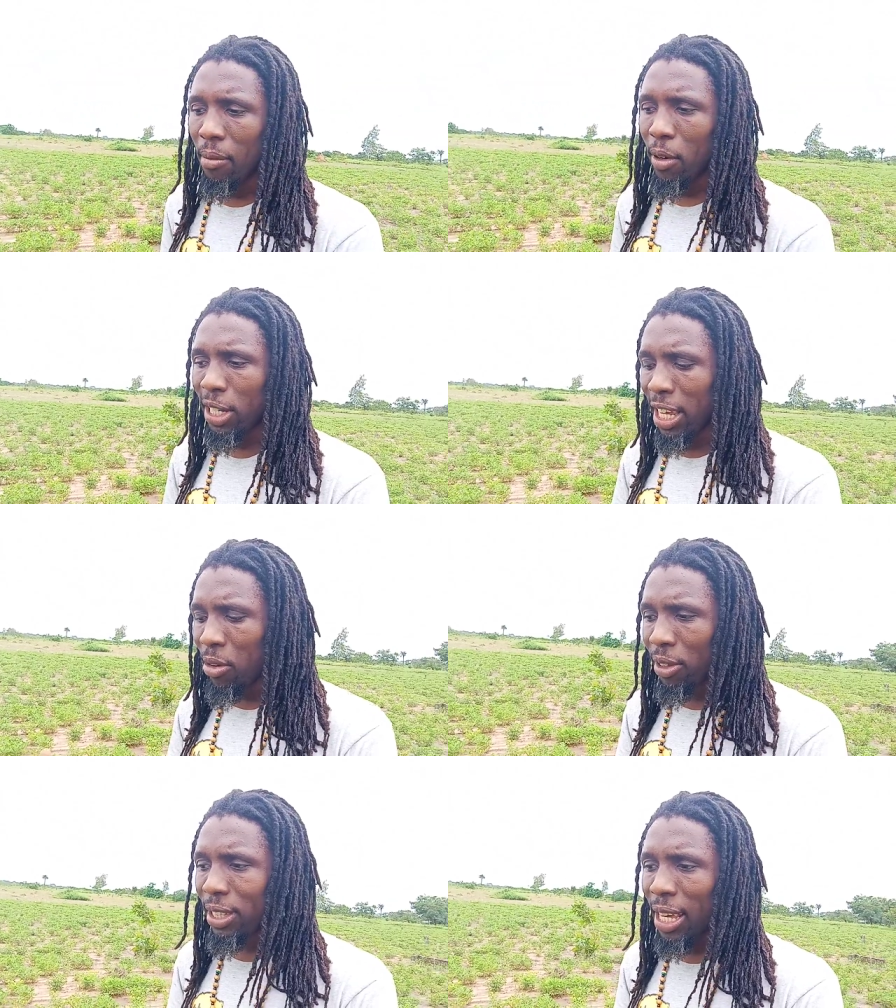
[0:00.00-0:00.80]
But
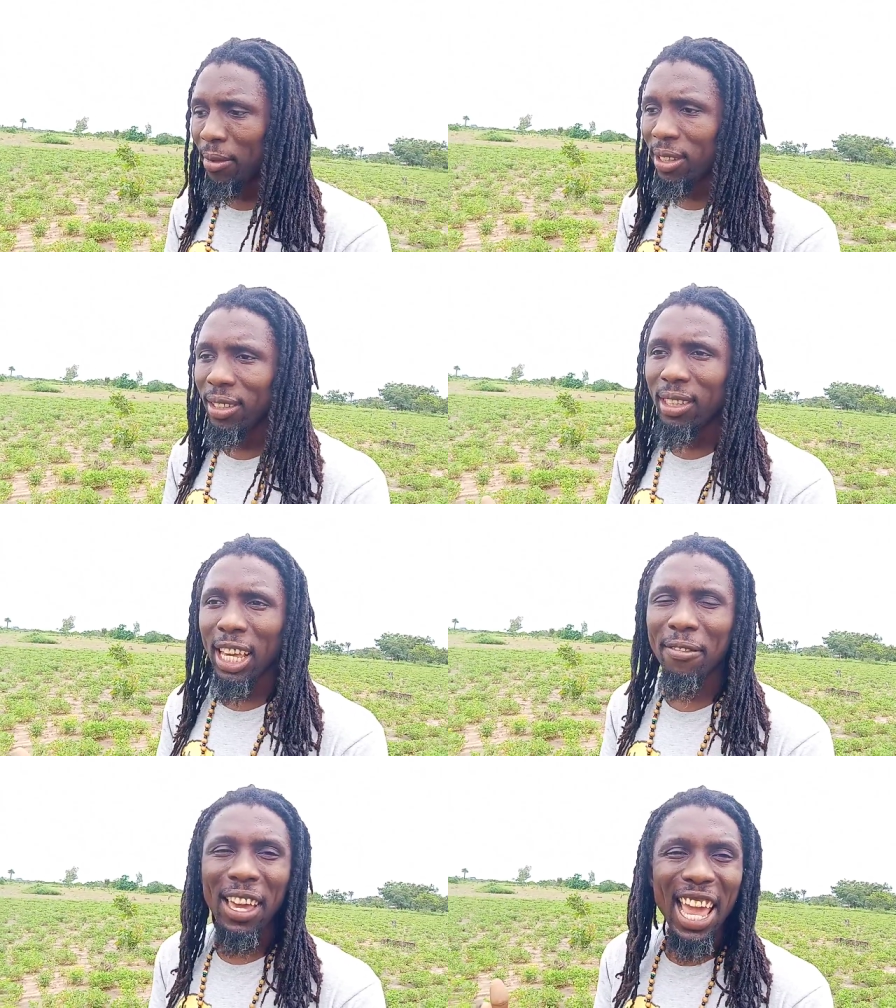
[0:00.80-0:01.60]
he was able to
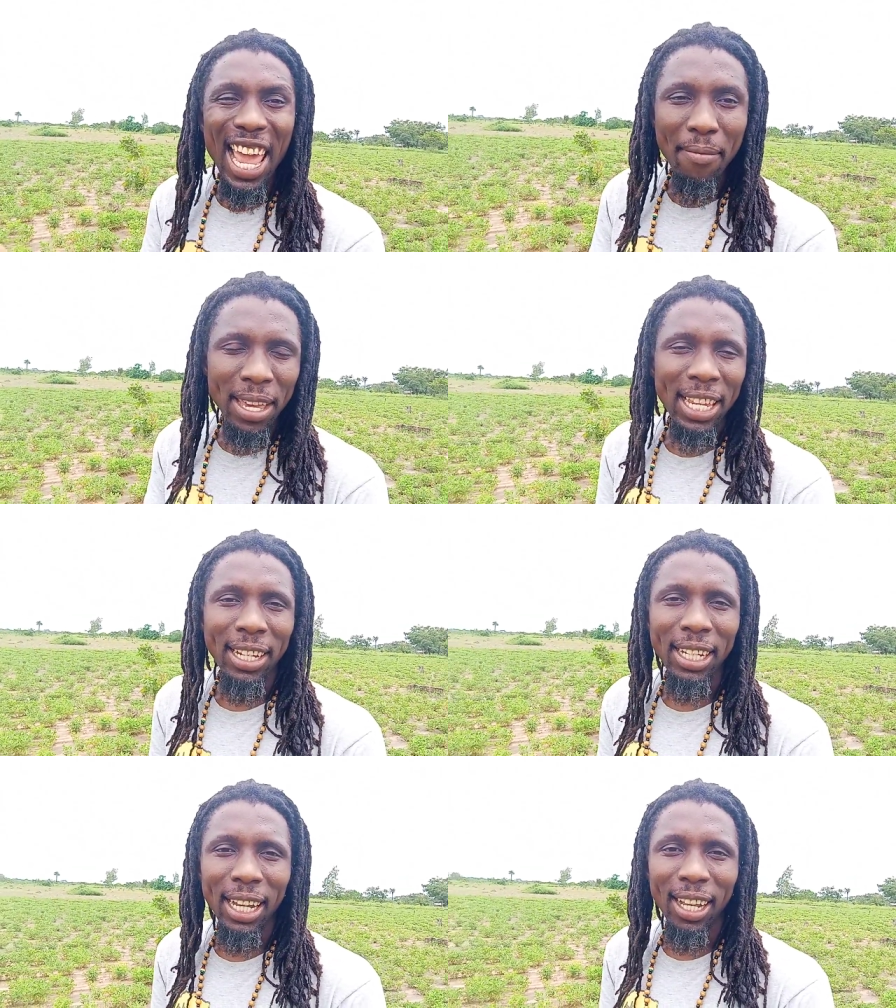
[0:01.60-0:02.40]
save $8
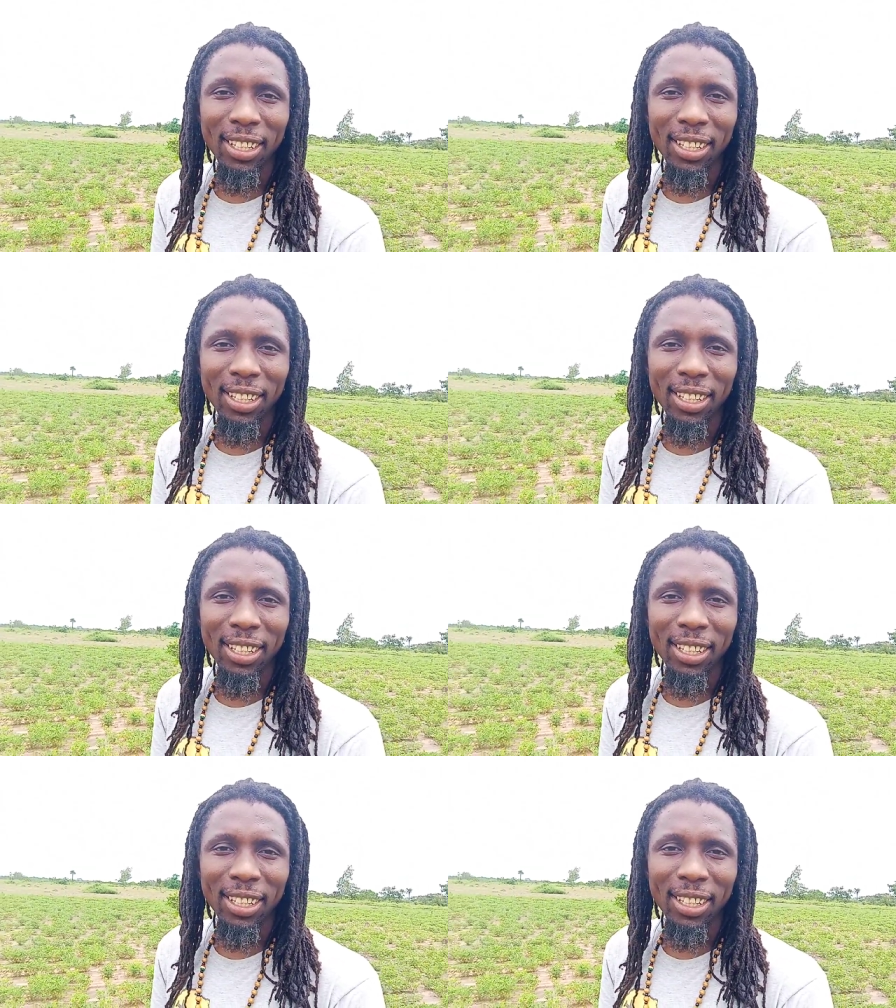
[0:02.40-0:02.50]
million